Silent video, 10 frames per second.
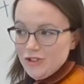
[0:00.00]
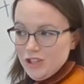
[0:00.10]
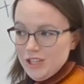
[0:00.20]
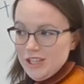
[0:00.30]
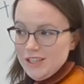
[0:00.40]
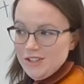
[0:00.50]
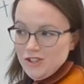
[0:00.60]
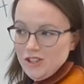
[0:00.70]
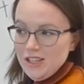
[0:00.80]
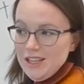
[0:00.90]
G,
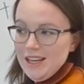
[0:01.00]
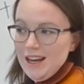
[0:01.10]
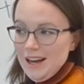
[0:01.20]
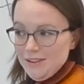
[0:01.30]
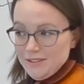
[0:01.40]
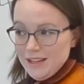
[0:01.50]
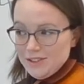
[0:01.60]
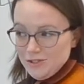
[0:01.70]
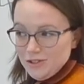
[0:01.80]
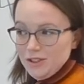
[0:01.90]
G, F
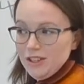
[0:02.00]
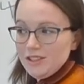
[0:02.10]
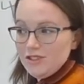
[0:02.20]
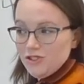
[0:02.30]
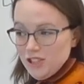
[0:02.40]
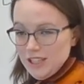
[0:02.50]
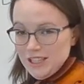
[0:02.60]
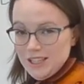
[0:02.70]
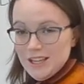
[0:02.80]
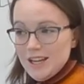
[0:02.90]
natural,
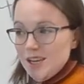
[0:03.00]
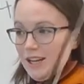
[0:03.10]
G.